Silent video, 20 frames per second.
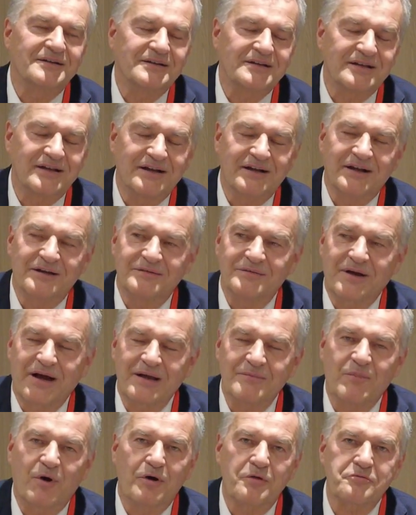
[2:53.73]
Yeah,
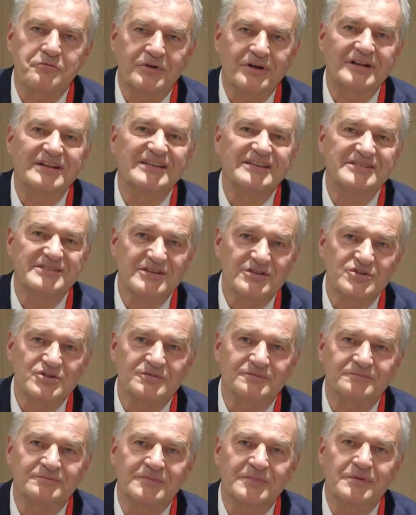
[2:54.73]
I'm also a
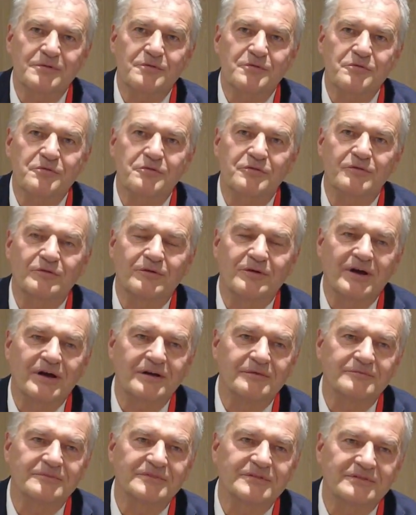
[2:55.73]
clinician,
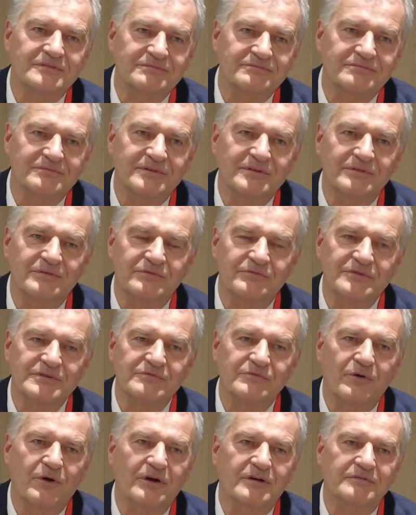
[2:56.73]
and we
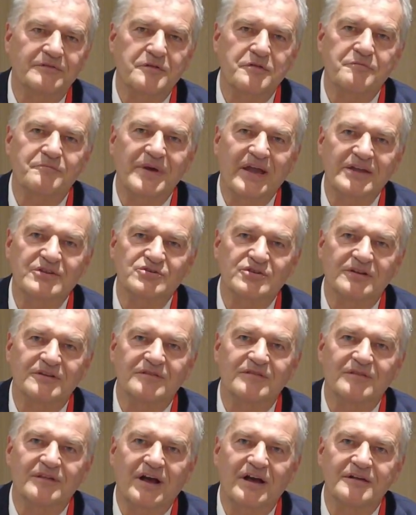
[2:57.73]
work with patients.